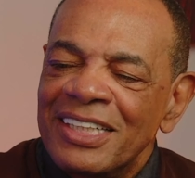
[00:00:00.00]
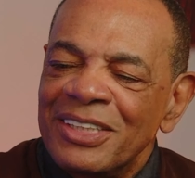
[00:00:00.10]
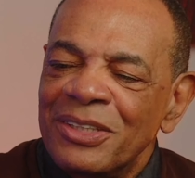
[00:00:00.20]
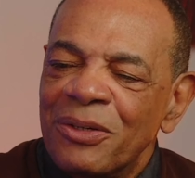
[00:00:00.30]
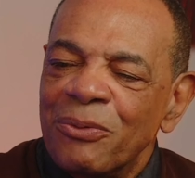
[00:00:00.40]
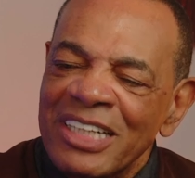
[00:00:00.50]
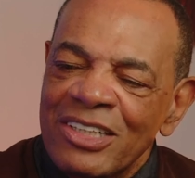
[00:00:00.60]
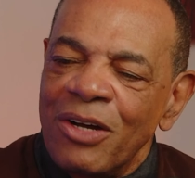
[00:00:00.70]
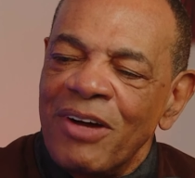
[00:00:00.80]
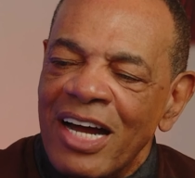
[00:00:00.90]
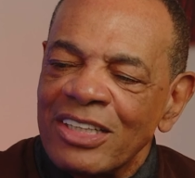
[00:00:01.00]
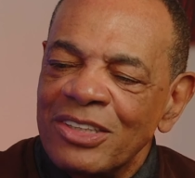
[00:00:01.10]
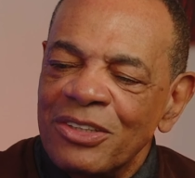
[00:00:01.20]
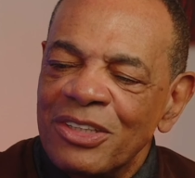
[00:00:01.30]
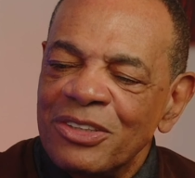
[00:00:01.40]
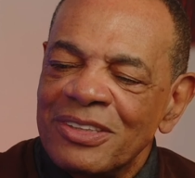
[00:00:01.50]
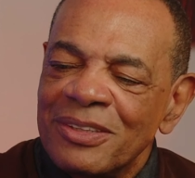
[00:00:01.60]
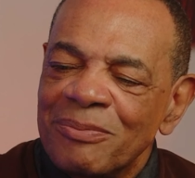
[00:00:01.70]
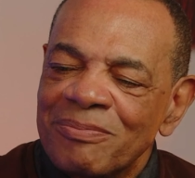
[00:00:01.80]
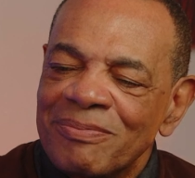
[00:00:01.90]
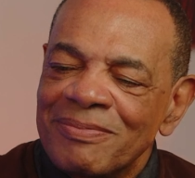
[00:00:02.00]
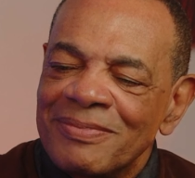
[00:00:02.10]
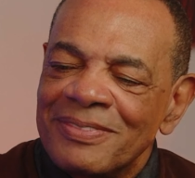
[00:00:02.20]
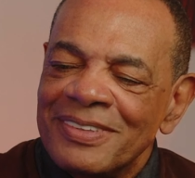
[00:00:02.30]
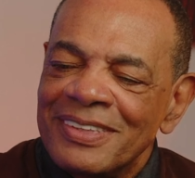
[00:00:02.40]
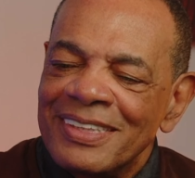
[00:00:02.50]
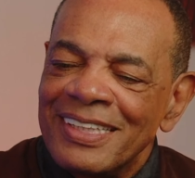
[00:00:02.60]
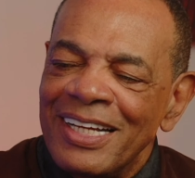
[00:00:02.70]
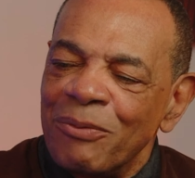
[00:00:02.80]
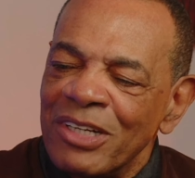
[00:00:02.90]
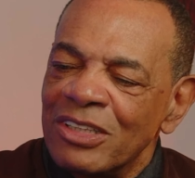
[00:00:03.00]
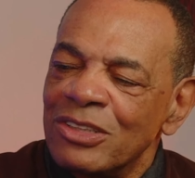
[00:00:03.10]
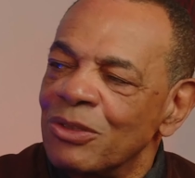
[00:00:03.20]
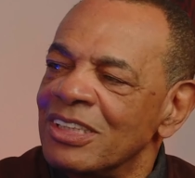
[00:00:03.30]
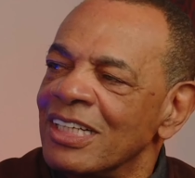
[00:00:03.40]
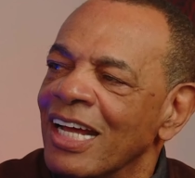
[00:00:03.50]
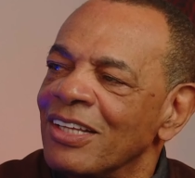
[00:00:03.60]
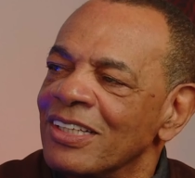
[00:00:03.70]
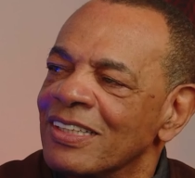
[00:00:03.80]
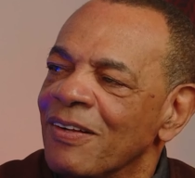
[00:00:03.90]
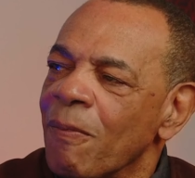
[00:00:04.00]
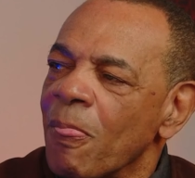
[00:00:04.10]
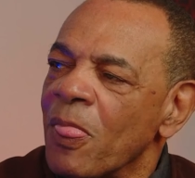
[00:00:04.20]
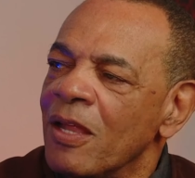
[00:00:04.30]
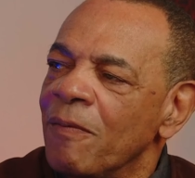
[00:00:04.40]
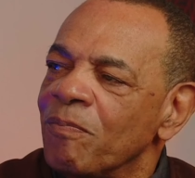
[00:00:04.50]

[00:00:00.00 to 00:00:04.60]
you know, we know how to do this and we're going to do it together. Yeah.